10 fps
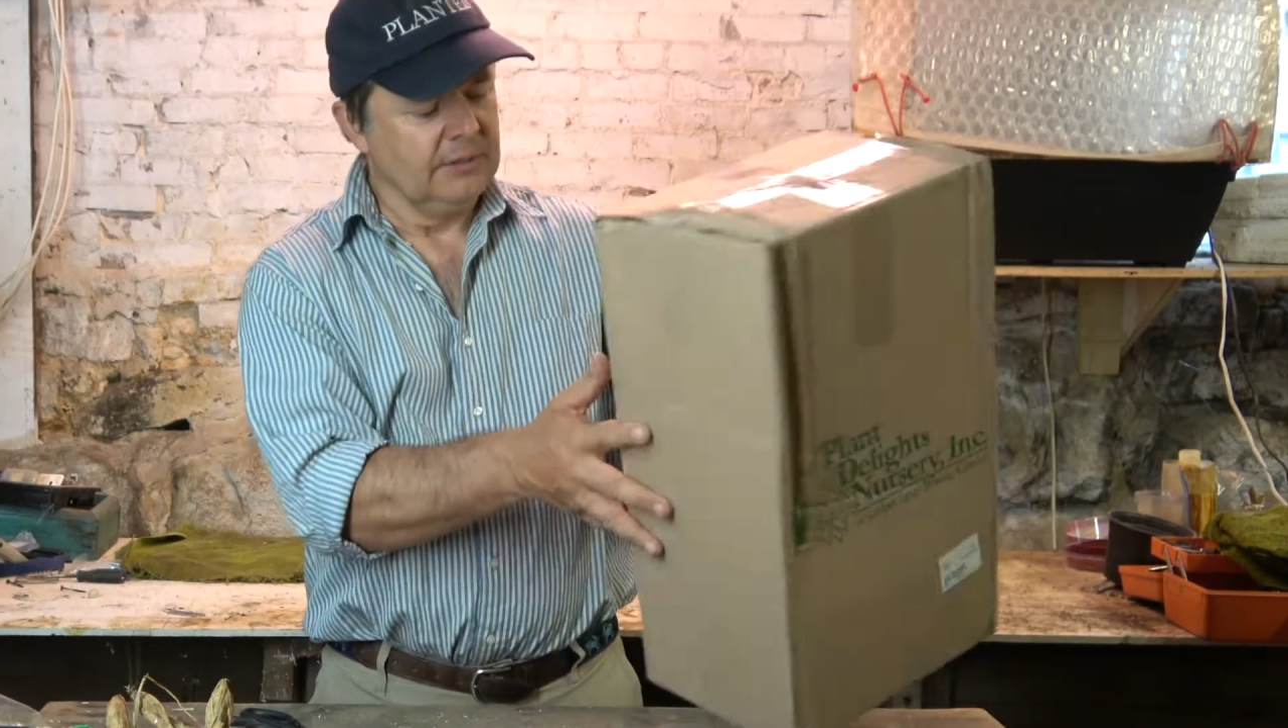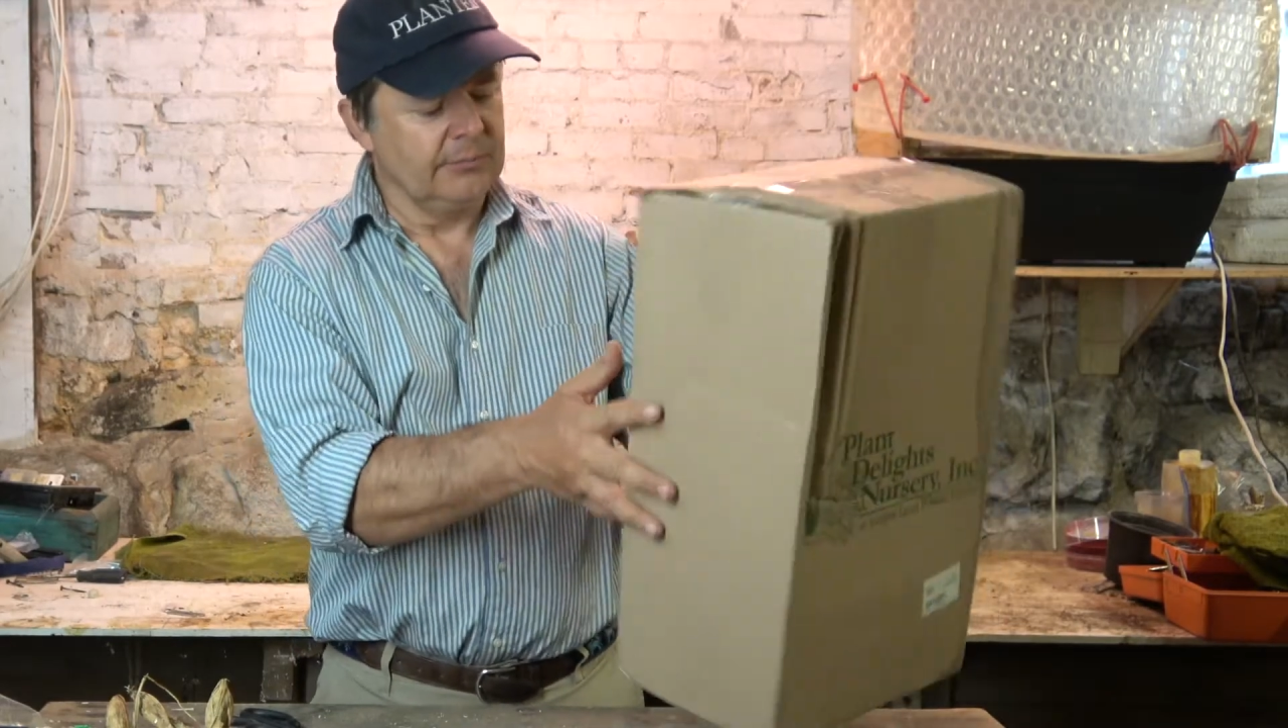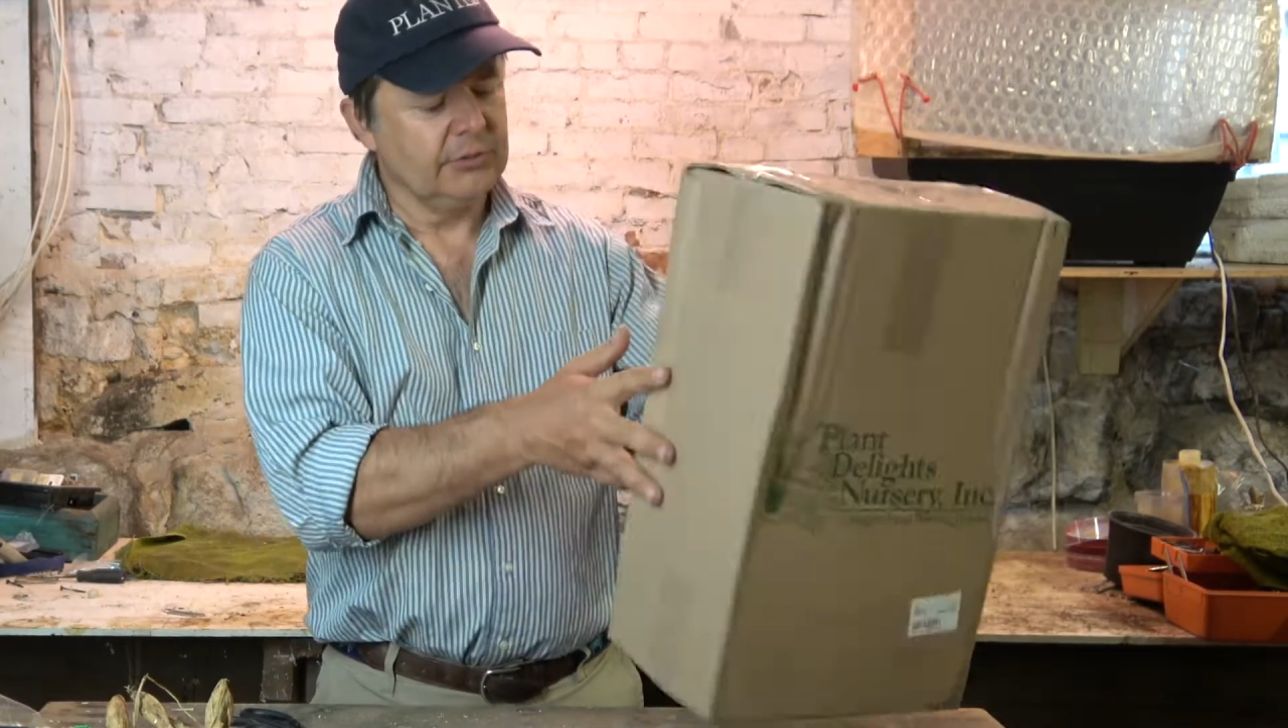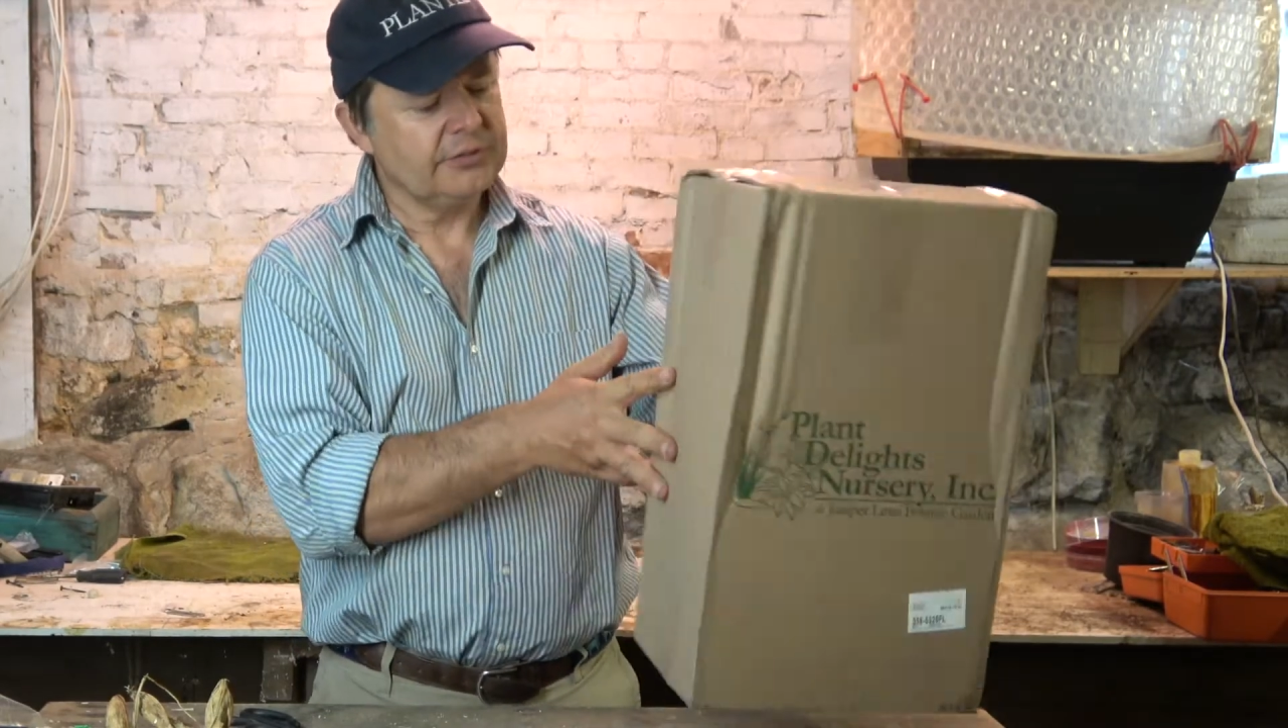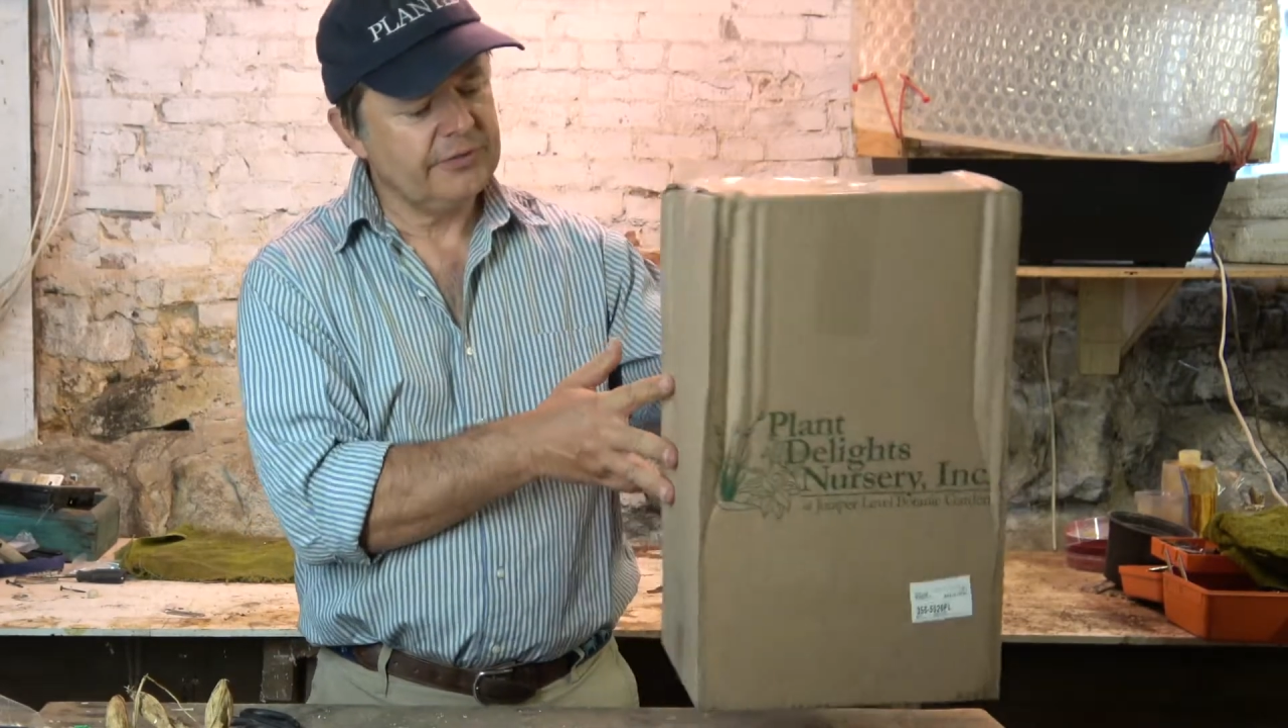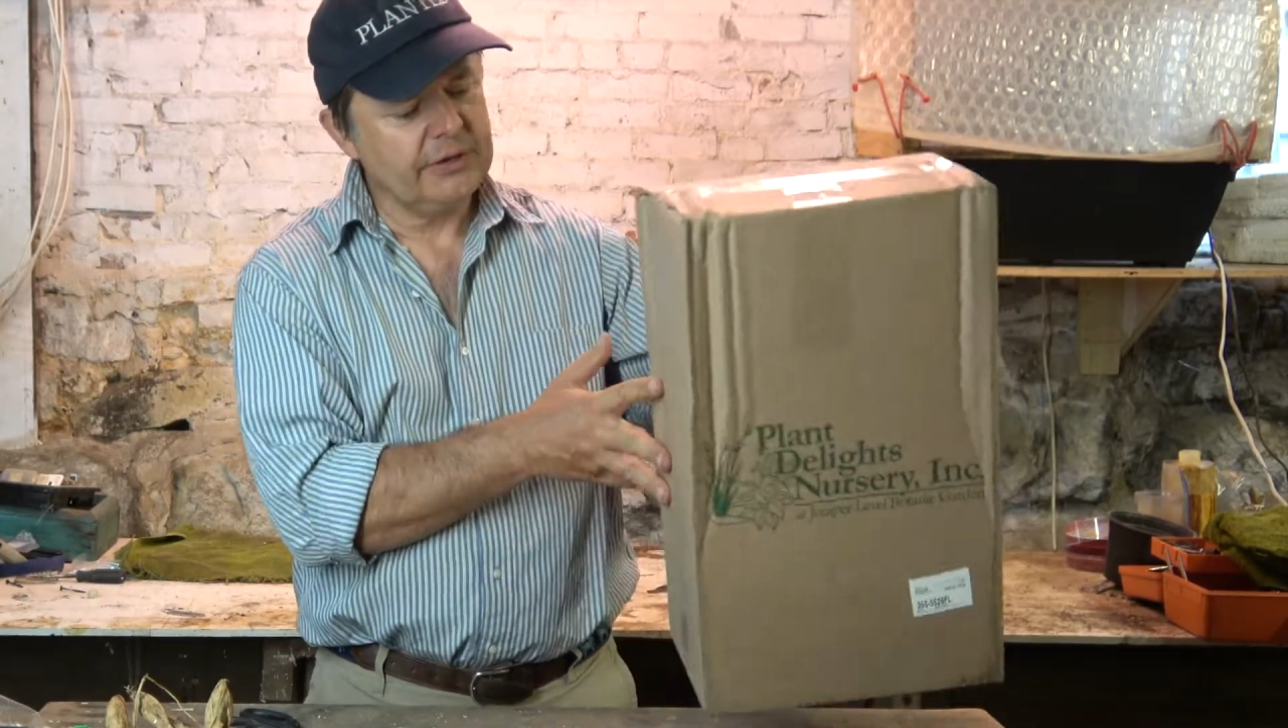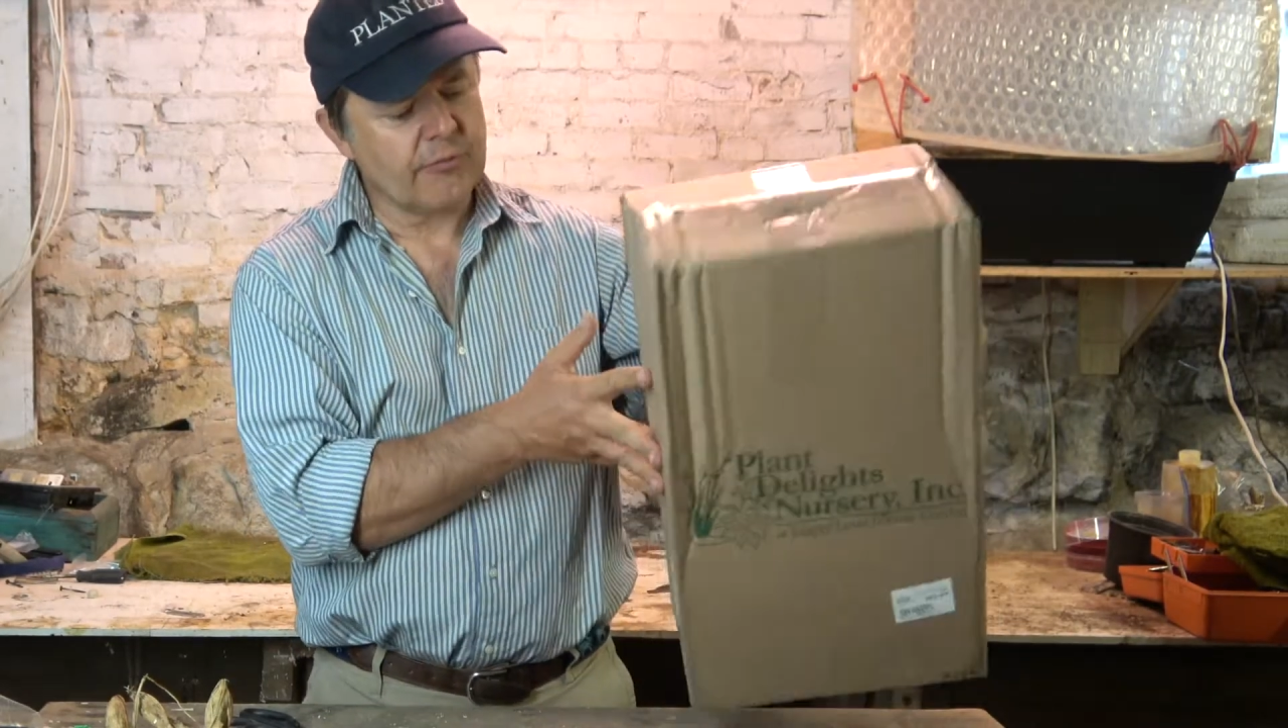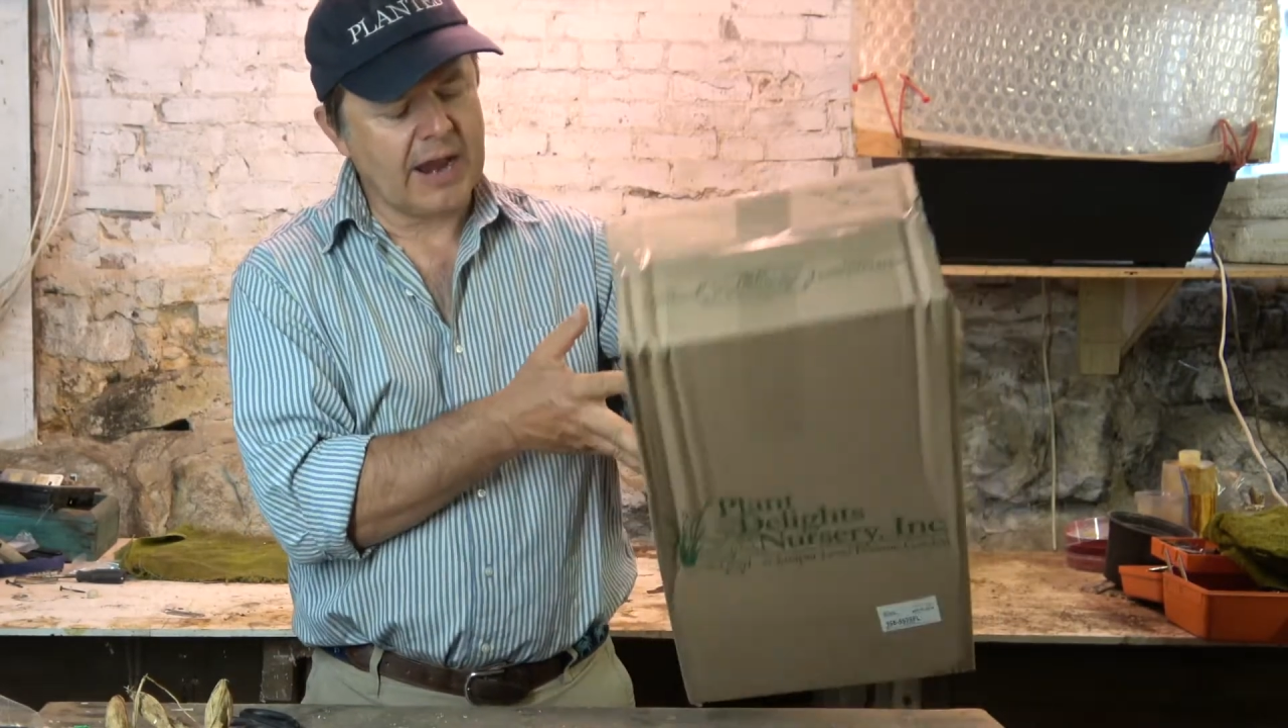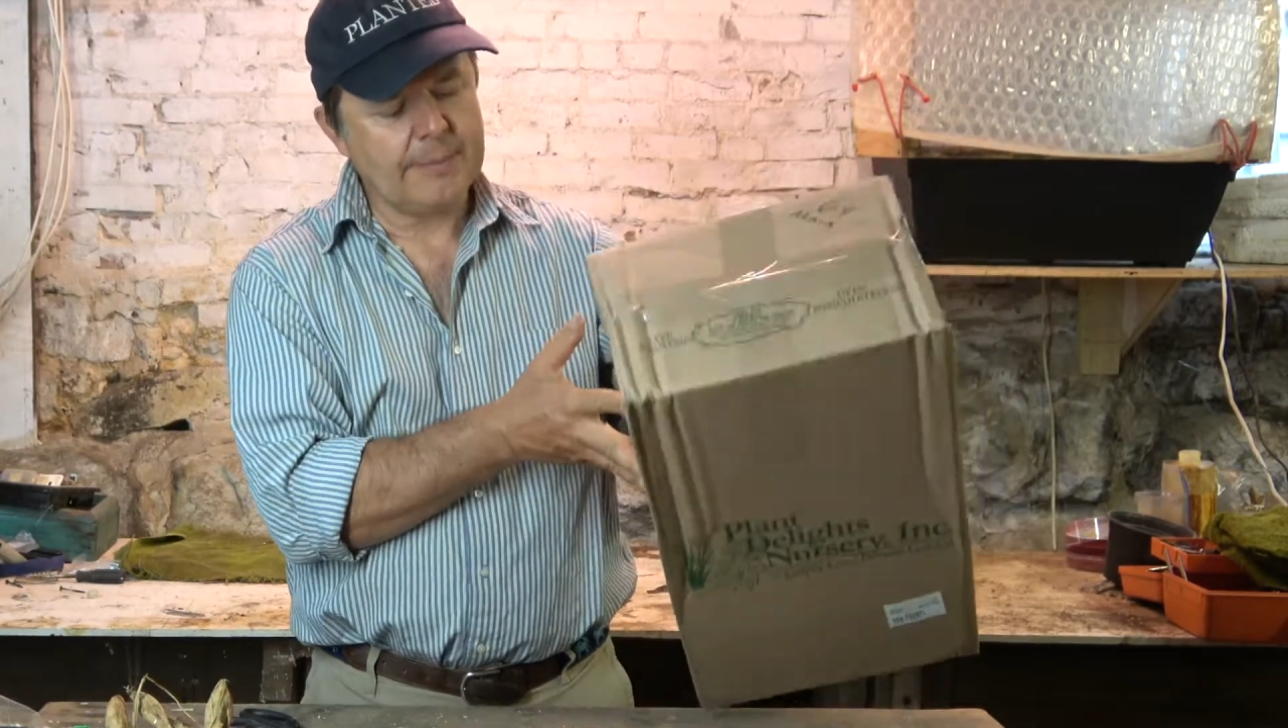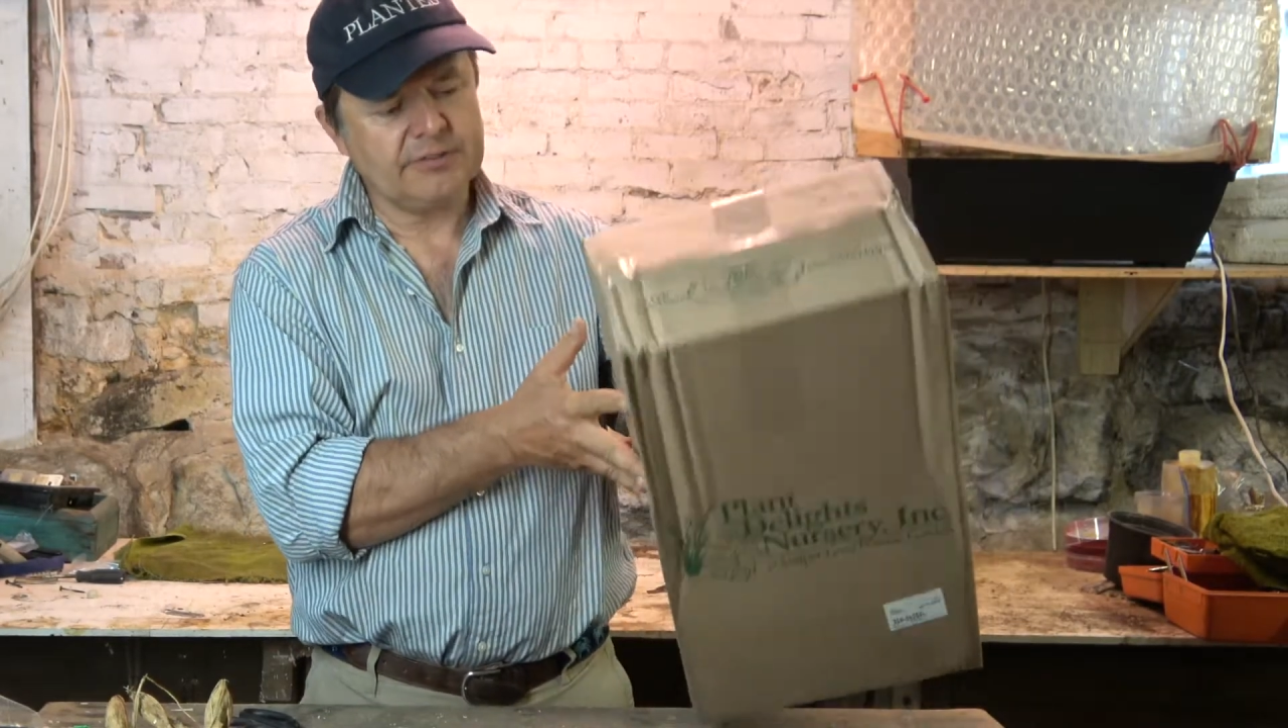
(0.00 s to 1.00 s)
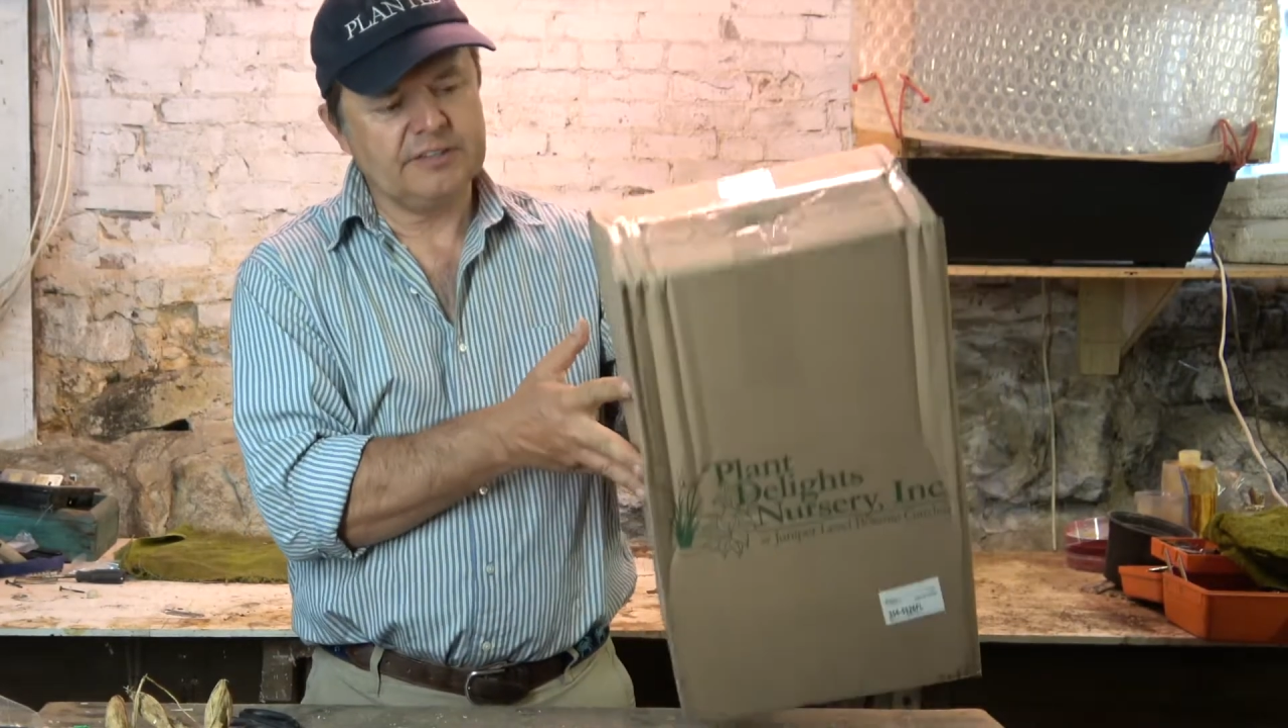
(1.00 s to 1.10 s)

Beautifully wrapped.